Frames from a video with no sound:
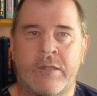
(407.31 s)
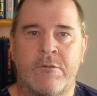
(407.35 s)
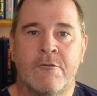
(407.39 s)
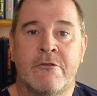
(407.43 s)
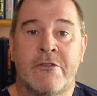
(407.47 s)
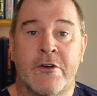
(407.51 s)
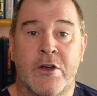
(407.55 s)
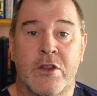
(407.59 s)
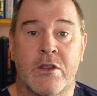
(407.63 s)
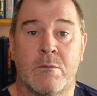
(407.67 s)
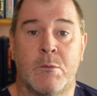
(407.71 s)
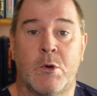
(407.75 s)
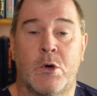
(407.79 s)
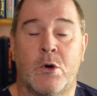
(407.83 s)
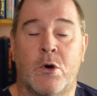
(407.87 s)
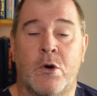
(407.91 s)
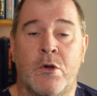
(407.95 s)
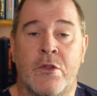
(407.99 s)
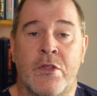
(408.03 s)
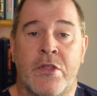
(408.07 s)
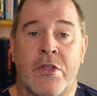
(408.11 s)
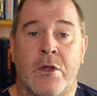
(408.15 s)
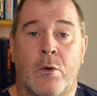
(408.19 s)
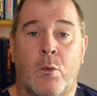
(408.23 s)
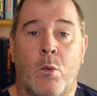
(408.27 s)

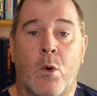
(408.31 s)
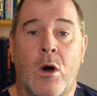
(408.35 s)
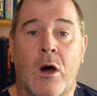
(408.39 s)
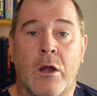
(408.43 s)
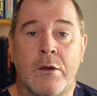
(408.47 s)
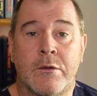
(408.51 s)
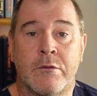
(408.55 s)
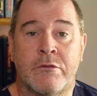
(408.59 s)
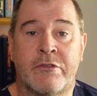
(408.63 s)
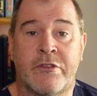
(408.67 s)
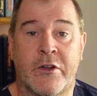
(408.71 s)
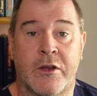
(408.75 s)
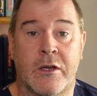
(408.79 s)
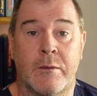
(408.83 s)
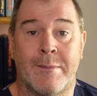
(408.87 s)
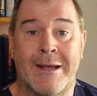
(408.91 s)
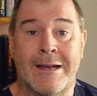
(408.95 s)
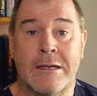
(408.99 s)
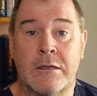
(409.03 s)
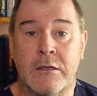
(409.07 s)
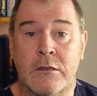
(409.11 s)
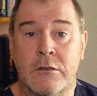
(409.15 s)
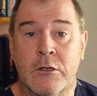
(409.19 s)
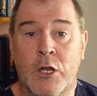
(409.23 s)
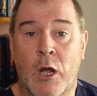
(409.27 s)
Furthermore, the one
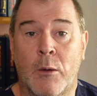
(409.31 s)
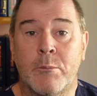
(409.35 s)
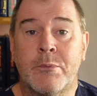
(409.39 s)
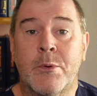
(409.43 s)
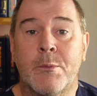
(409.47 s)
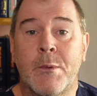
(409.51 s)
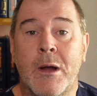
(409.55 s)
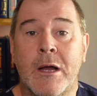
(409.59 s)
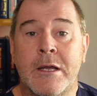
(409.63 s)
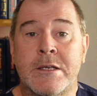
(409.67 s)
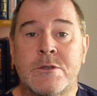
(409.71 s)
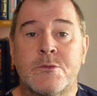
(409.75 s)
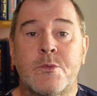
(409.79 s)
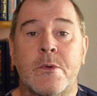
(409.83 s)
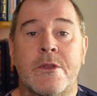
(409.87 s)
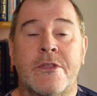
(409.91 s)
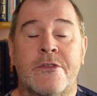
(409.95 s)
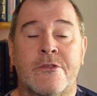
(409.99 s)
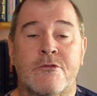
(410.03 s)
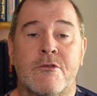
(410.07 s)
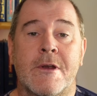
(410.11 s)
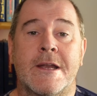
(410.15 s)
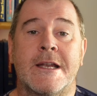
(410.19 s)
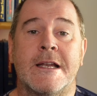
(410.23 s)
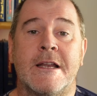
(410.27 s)
fundamental compromise with
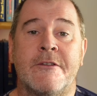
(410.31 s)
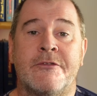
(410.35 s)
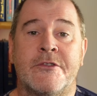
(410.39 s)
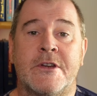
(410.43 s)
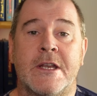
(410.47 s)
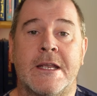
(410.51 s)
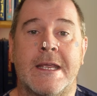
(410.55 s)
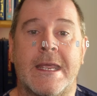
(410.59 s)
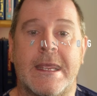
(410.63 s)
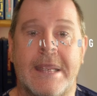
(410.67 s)
thread lifting